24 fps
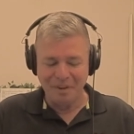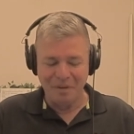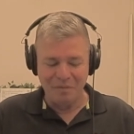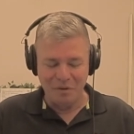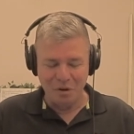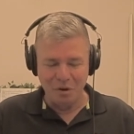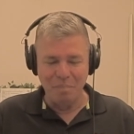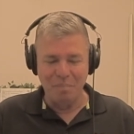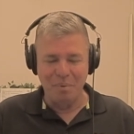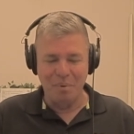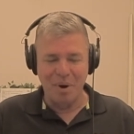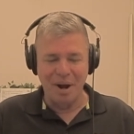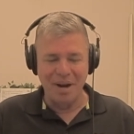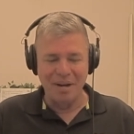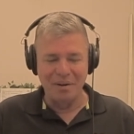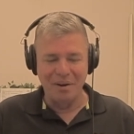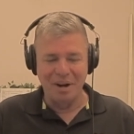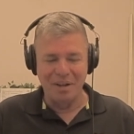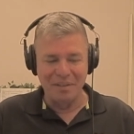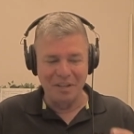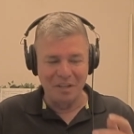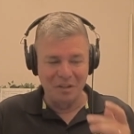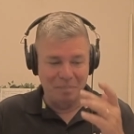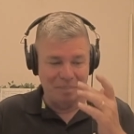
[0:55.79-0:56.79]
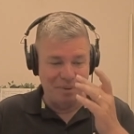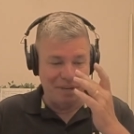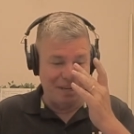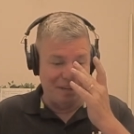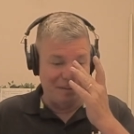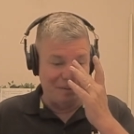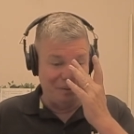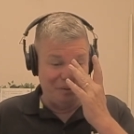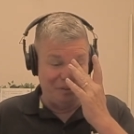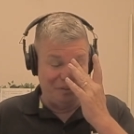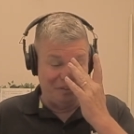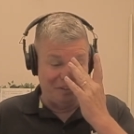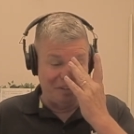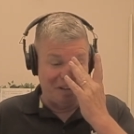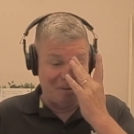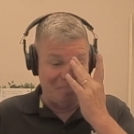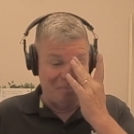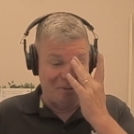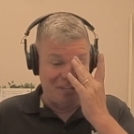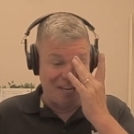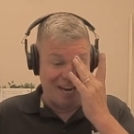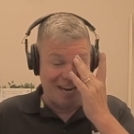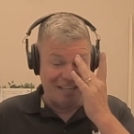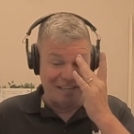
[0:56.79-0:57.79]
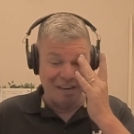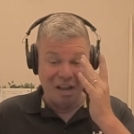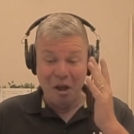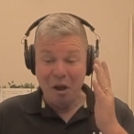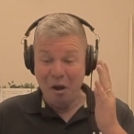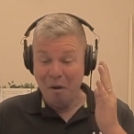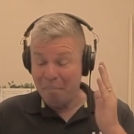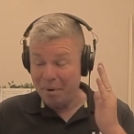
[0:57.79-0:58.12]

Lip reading: viewpoint on this particular subject,